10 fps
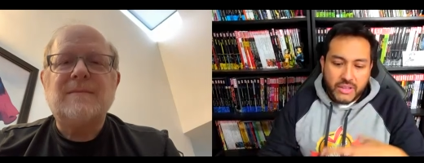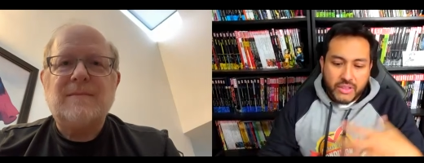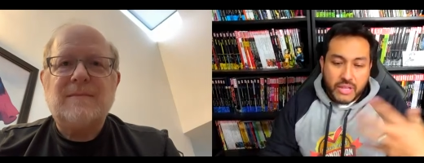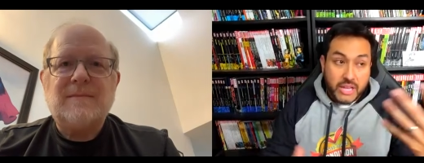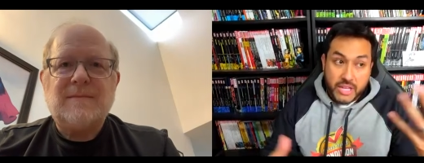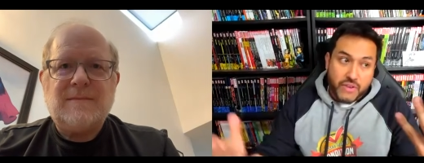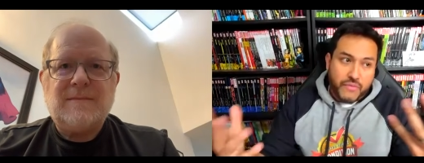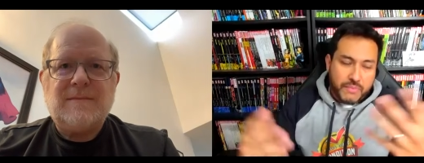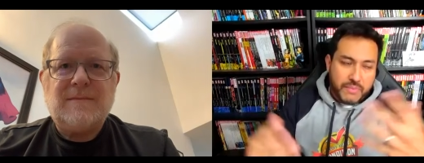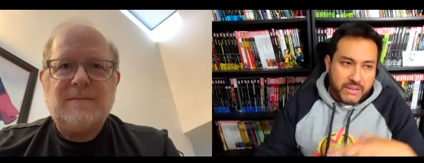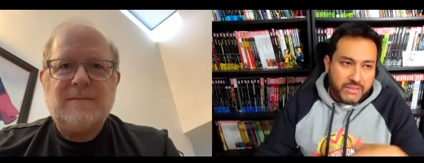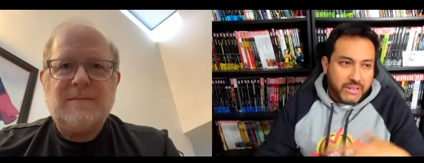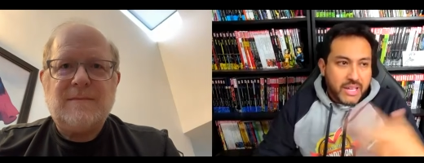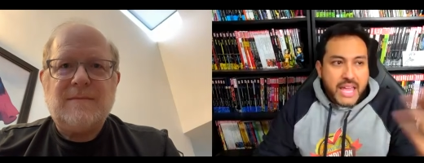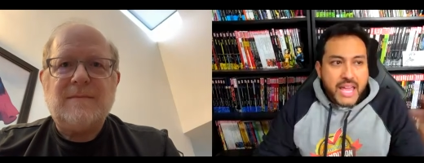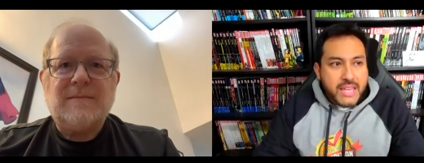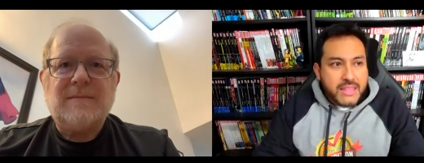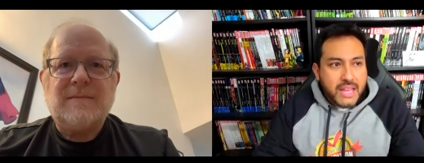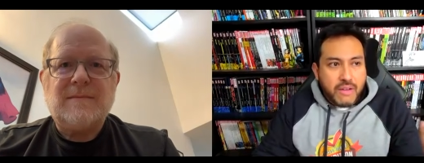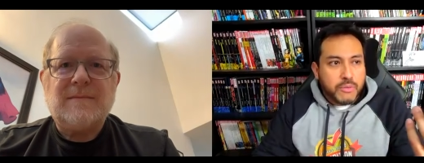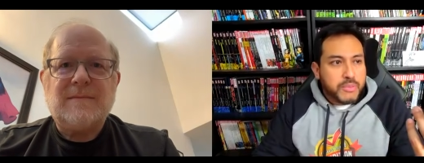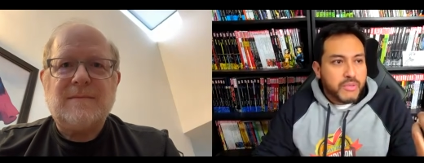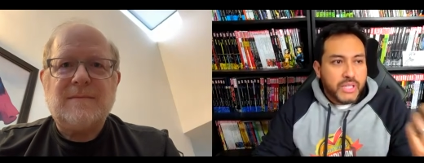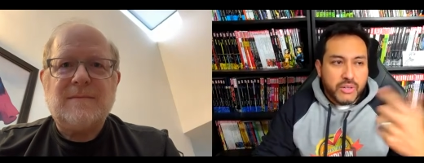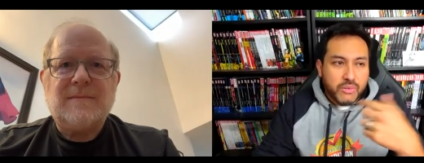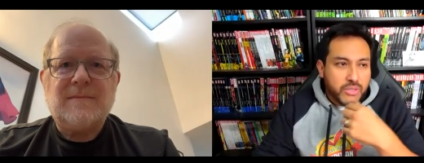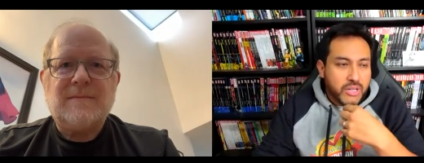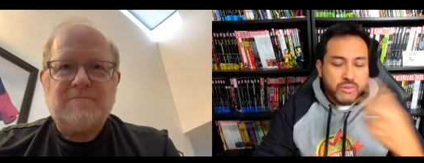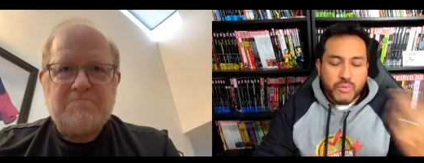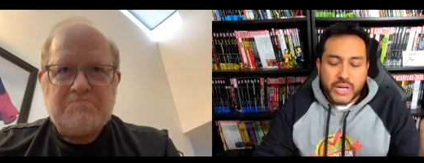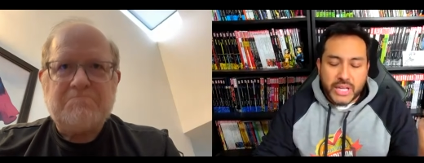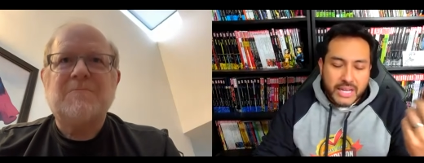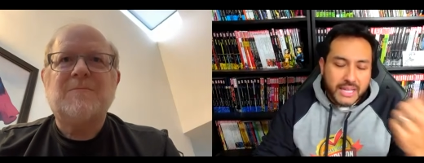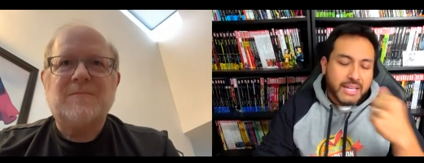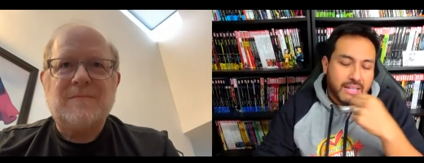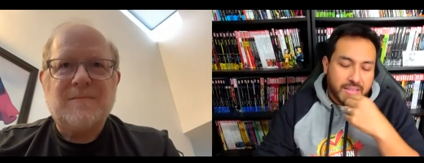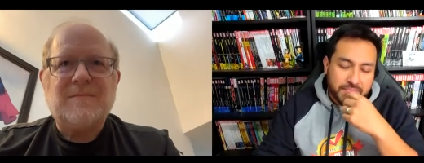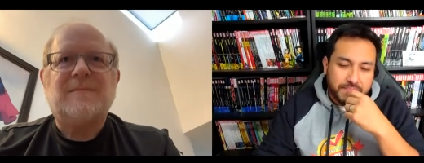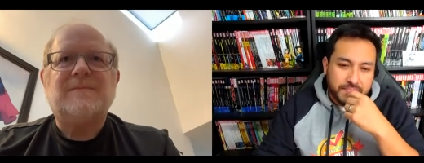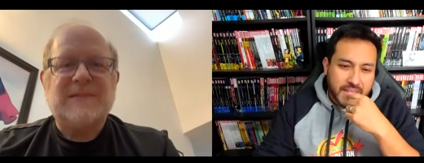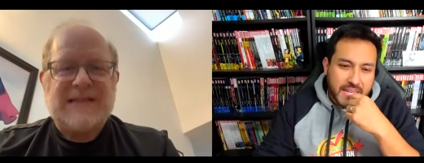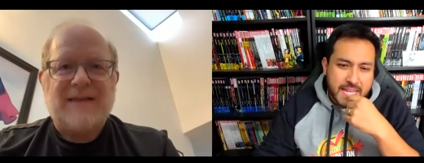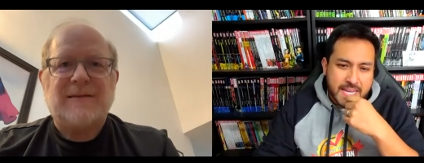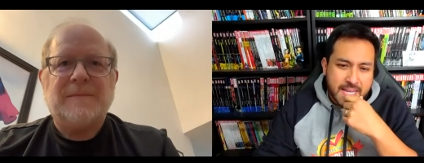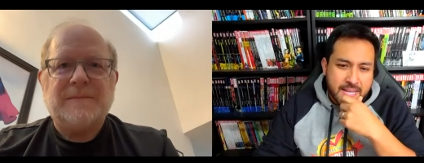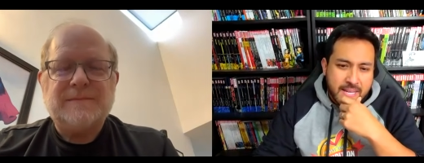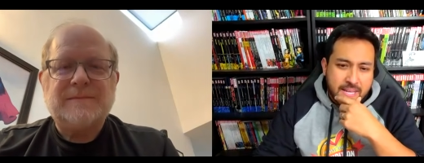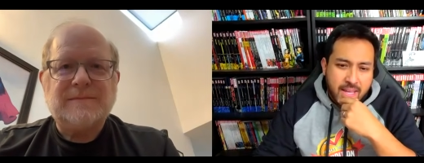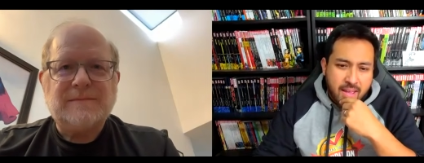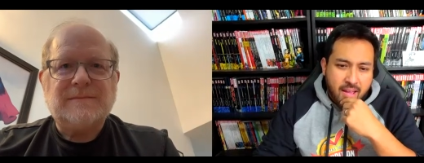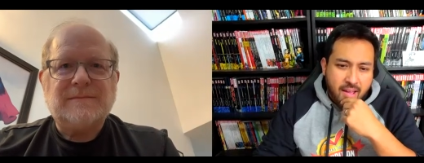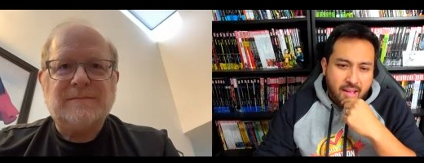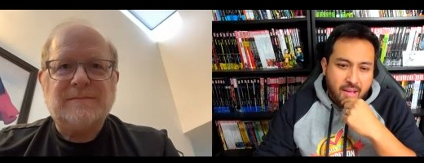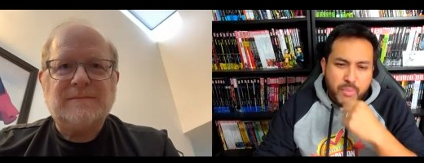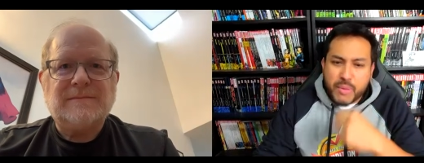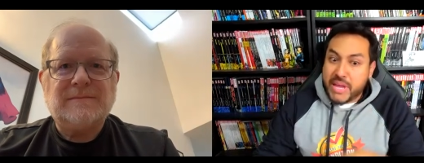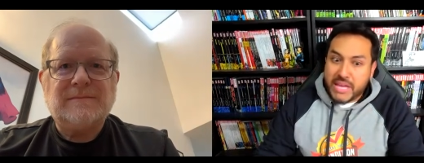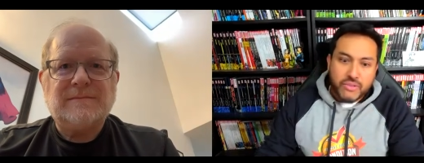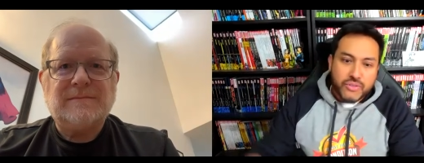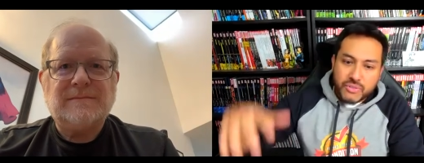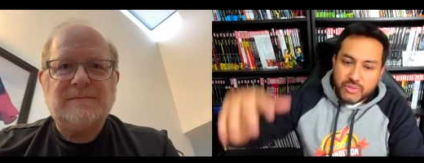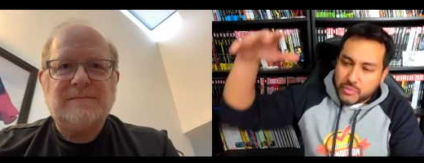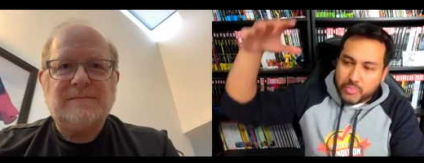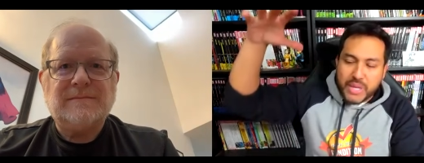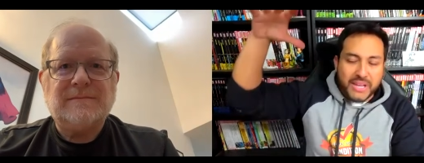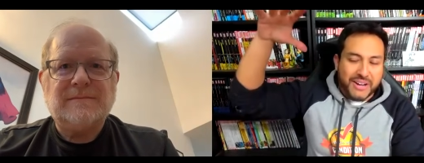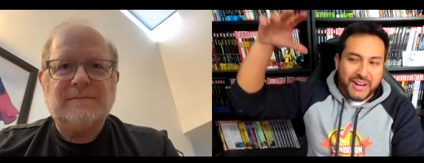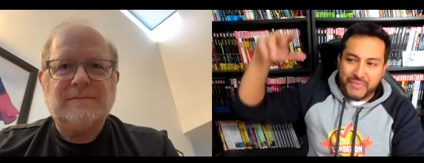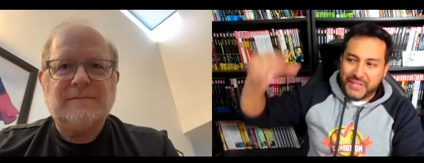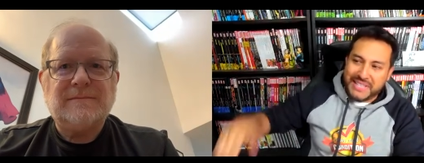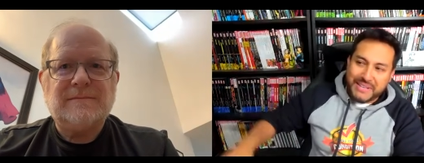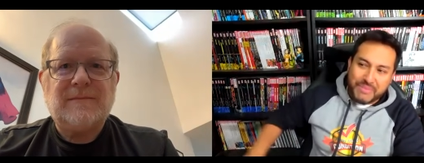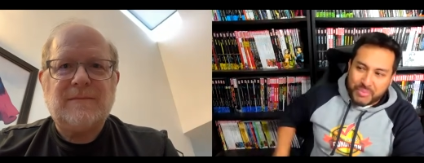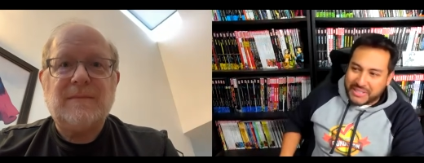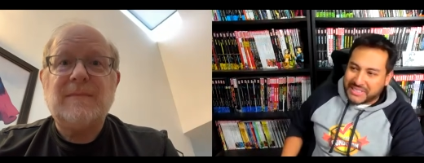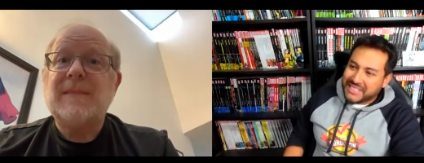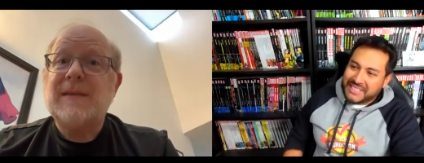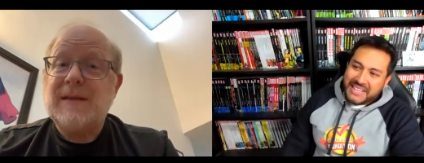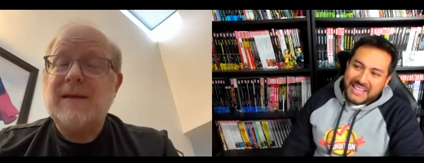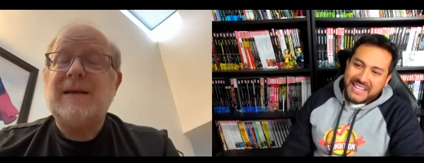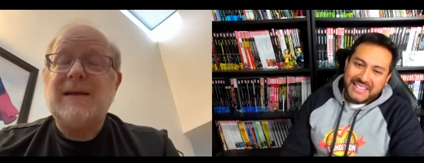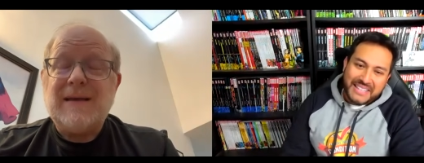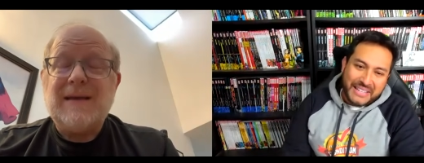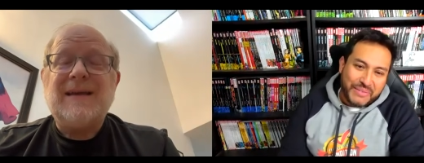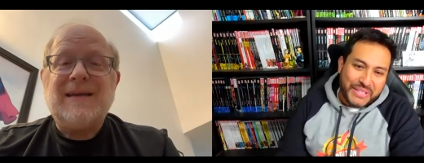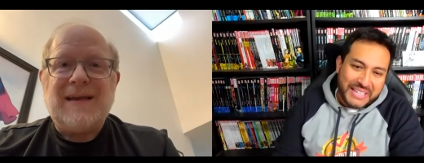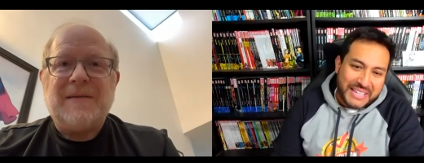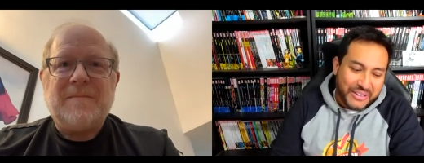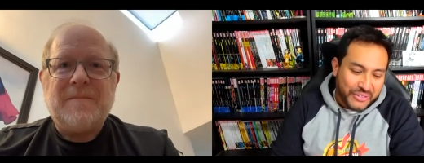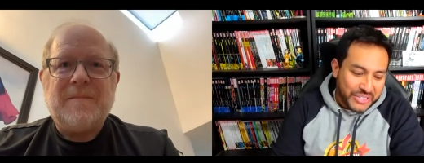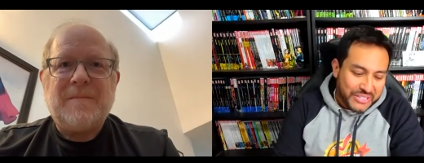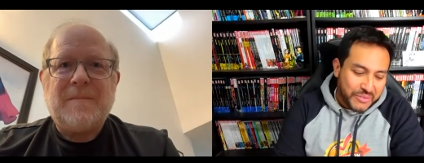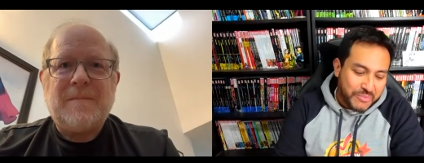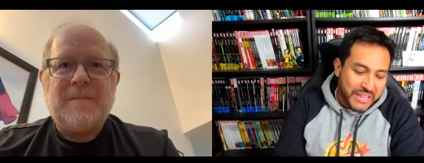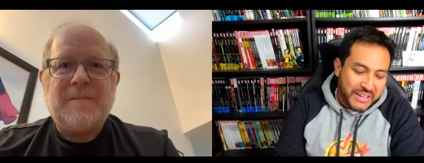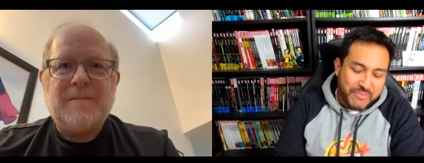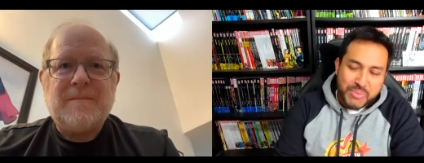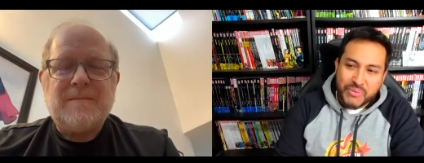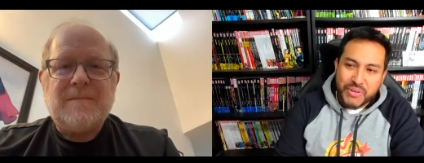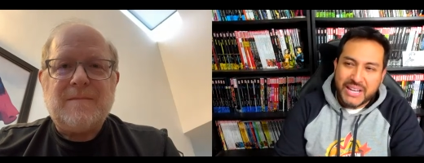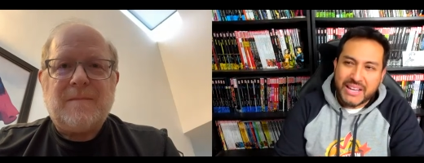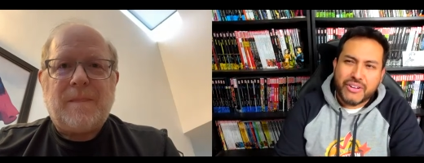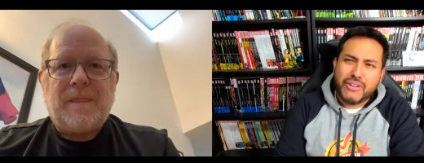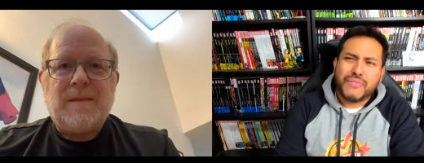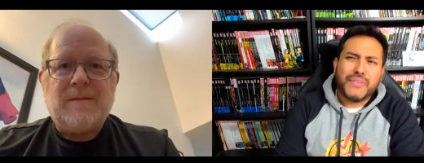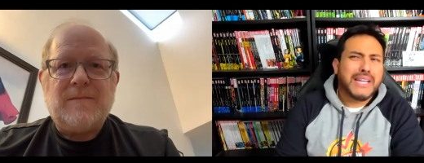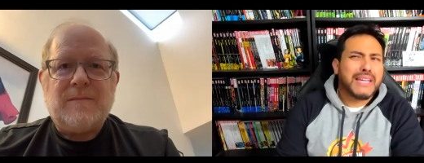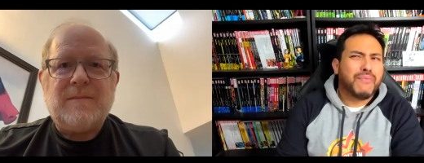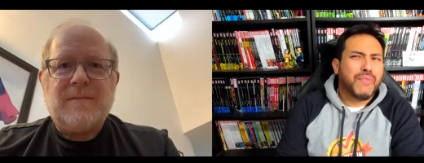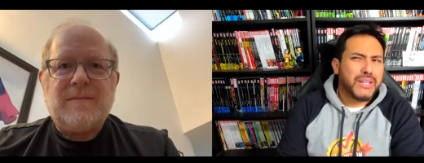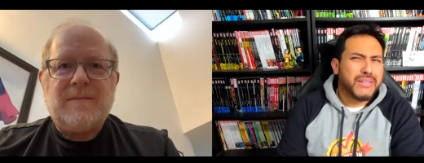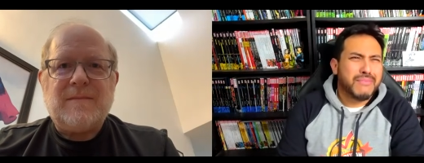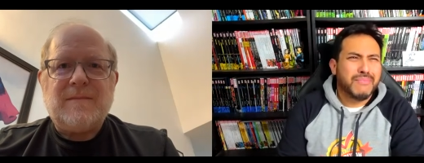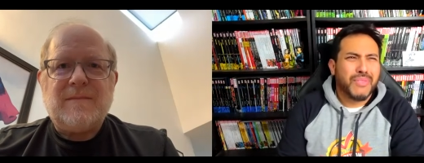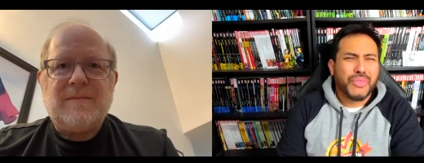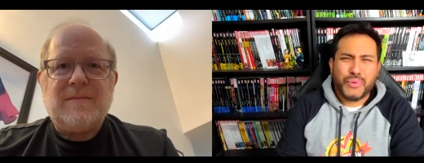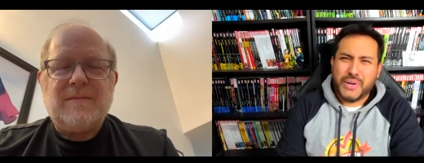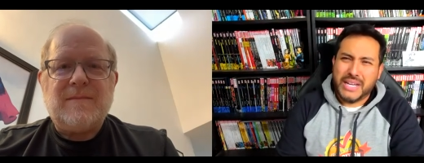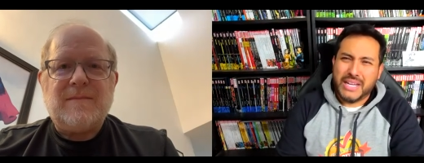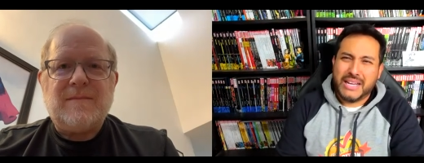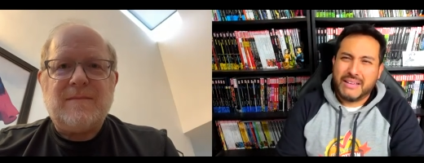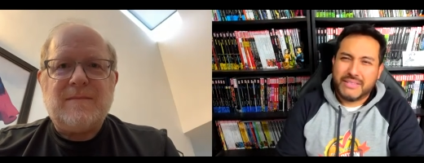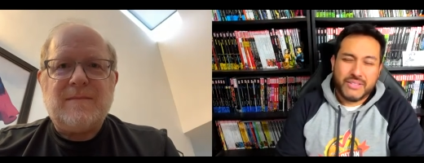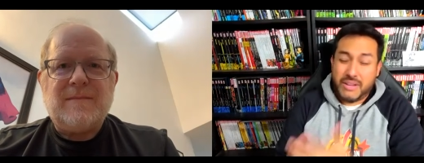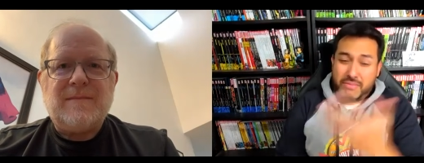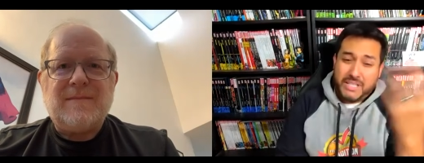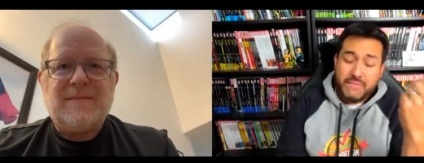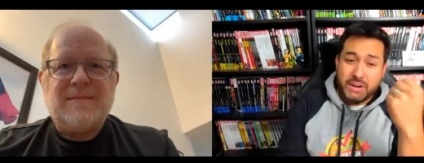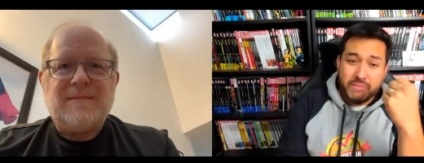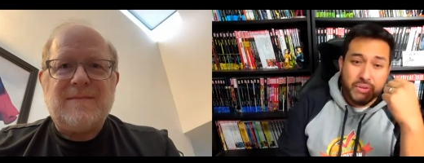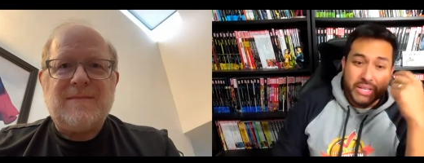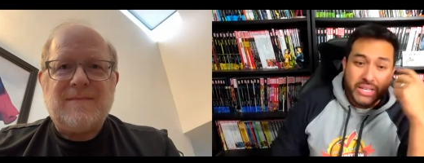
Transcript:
Speaker 1: a year from now, and they're like, hey, that would be really cool to own. Where can I get it? And exactly. Uh, but man, those those big coffee table books that they did with Incal, those things are a thing of beauty. And I could only find like volume three, and I, so I was never ever to get